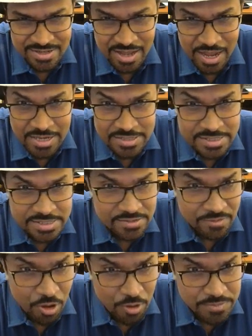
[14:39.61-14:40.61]
And it says
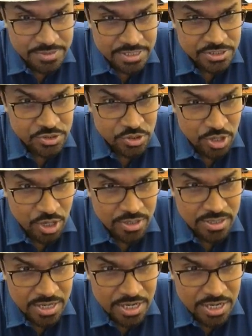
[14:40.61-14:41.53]
the objects do not need